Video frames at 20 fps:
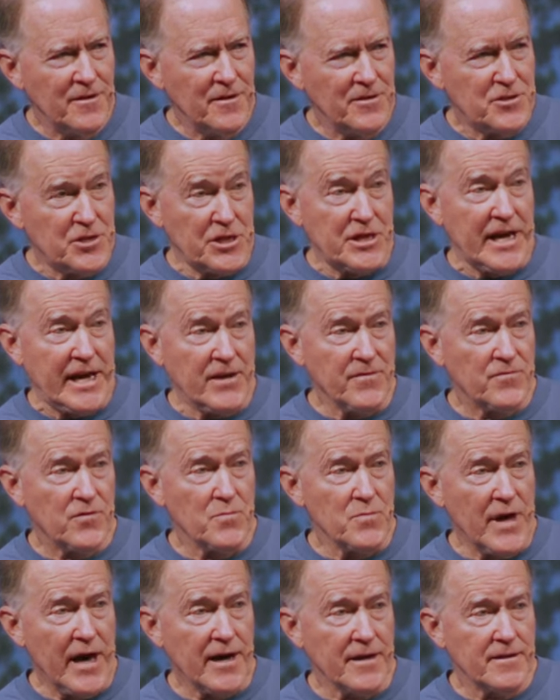to gain from
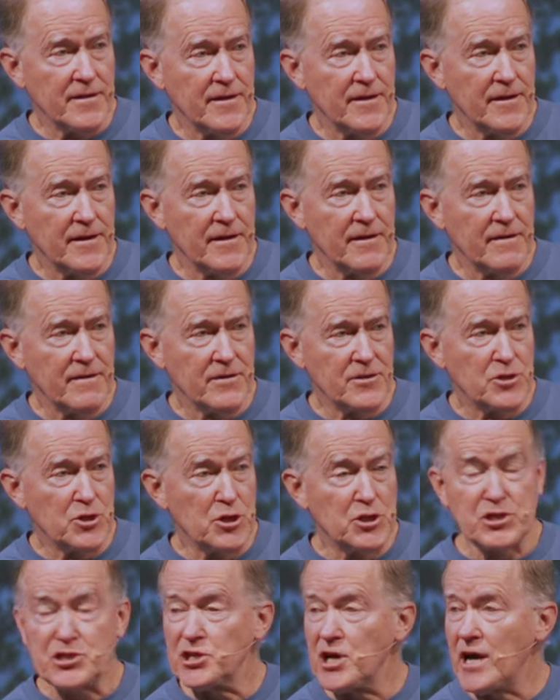that, uh,
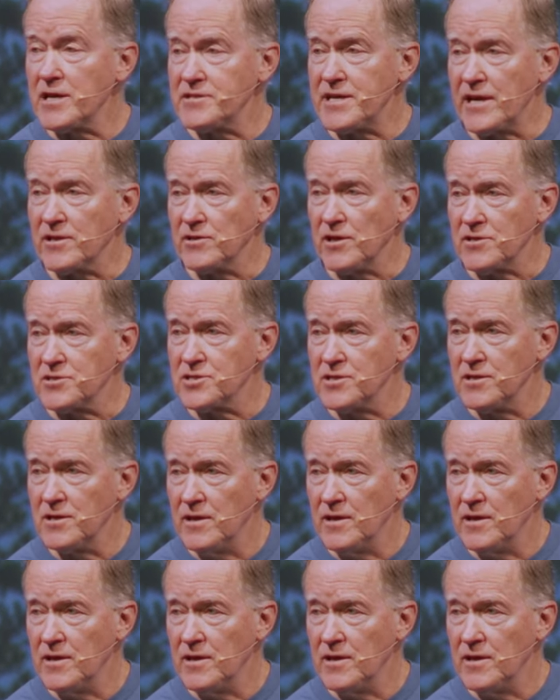just contact us.